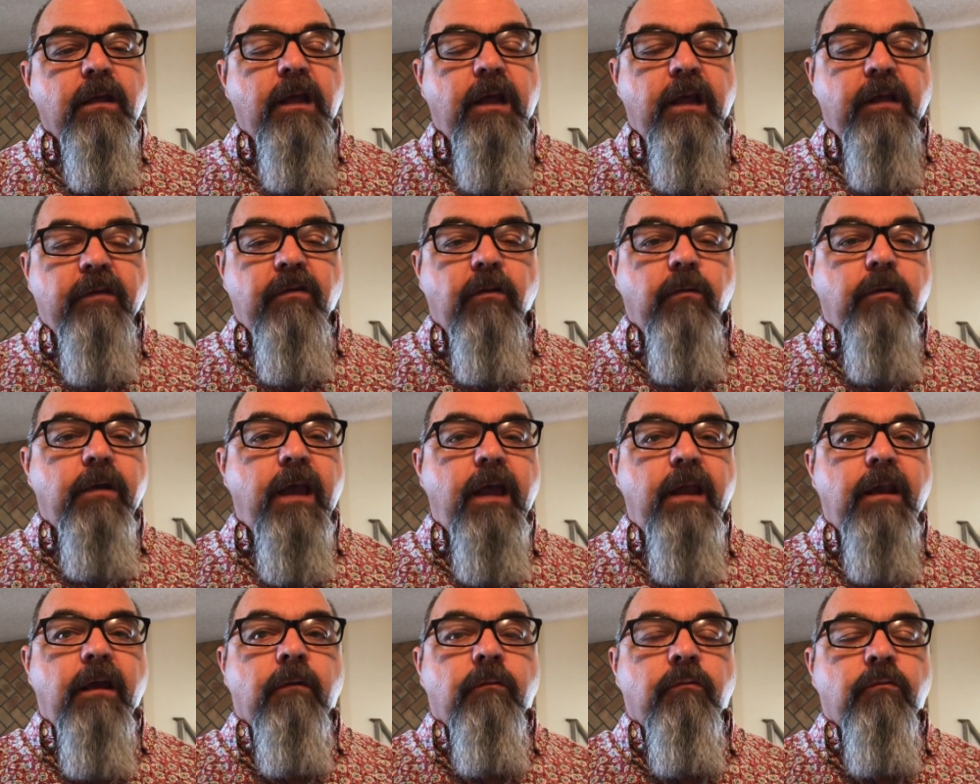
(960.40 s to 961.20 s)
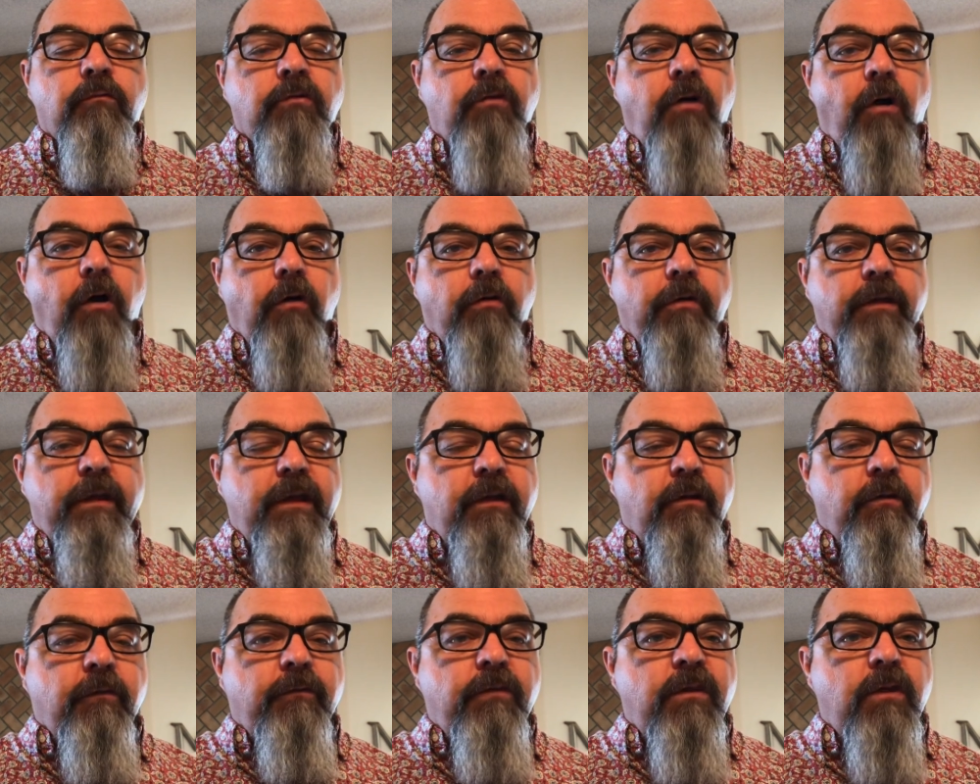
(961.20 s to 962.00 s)
it's okay to call the
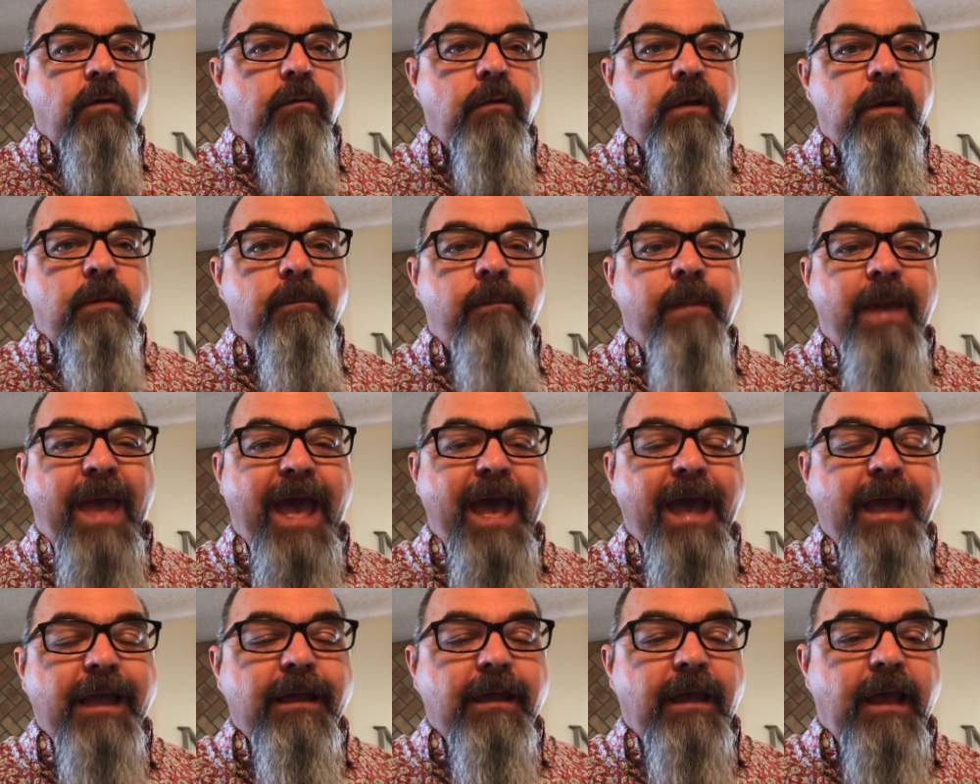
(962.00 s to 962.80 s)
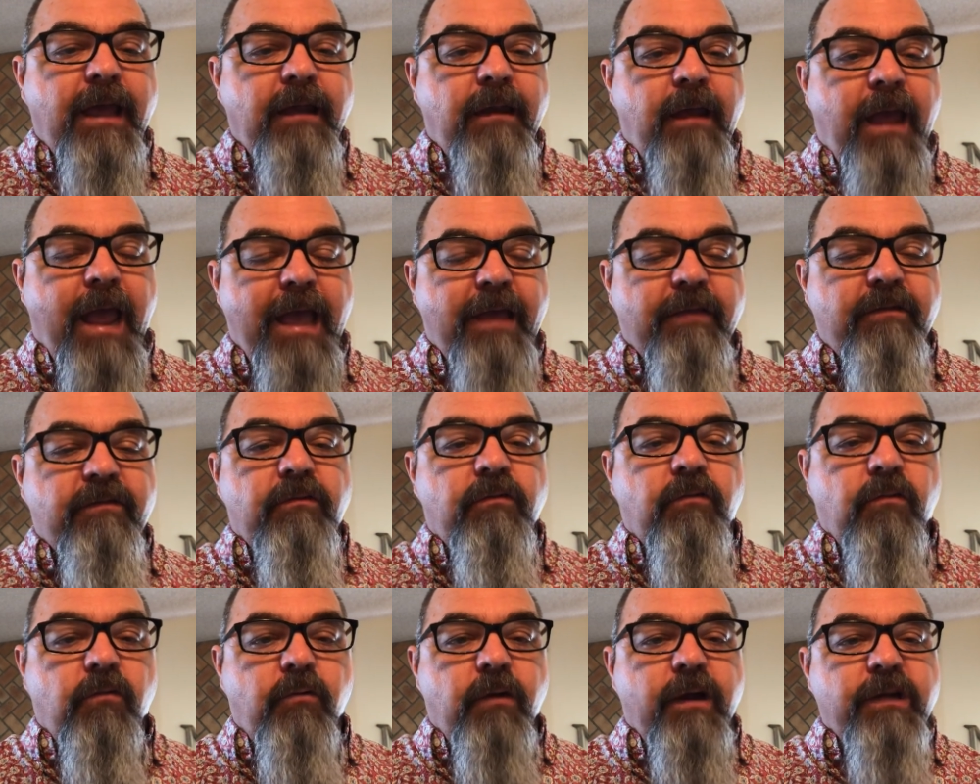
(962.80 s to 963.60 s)
interviewee back and ask
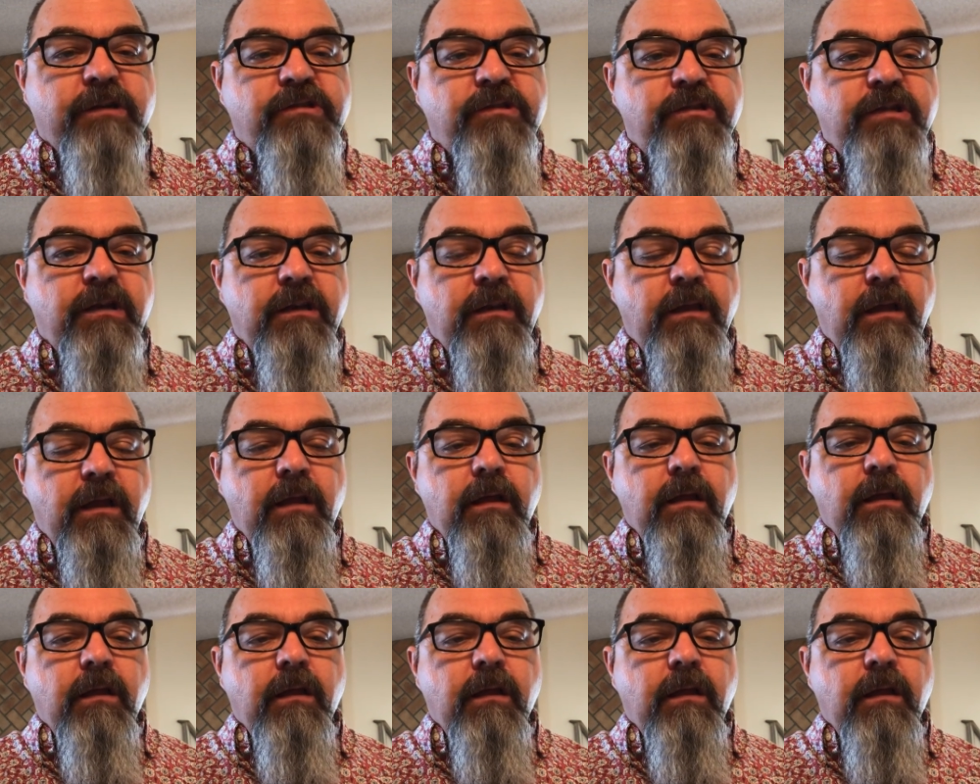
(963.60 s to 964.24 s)
the question,